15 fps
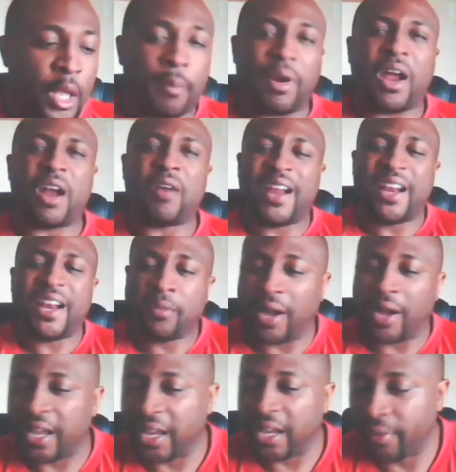But all righty, well,
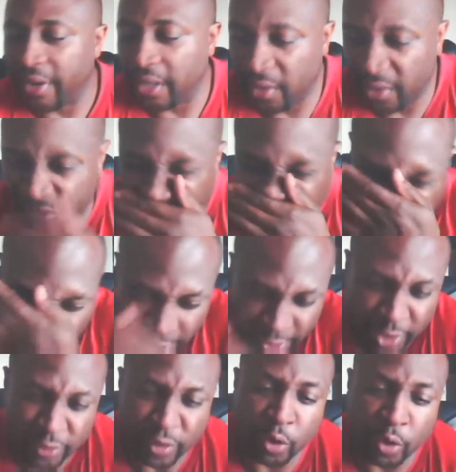I got to get ready to go
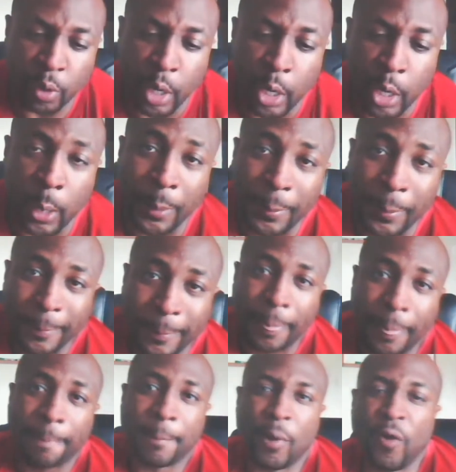here, so
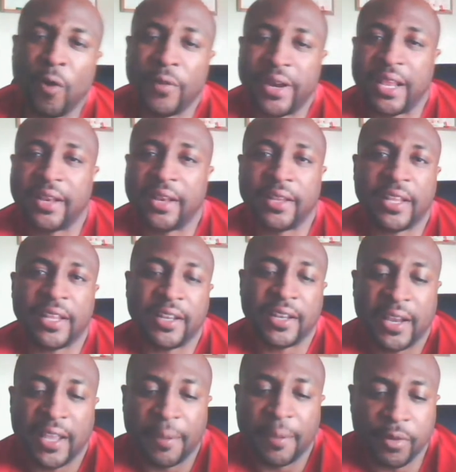hopefully
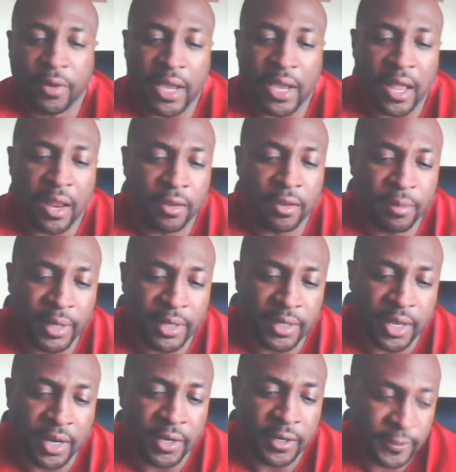that'll help you out a little bit
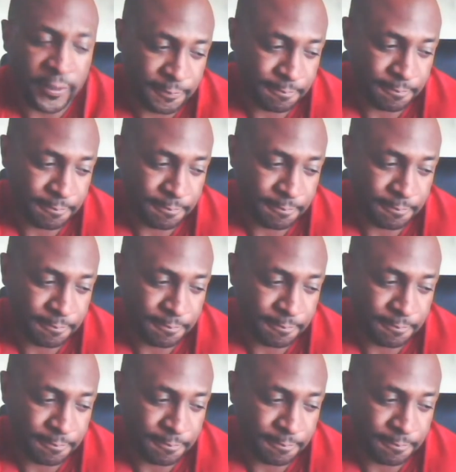there.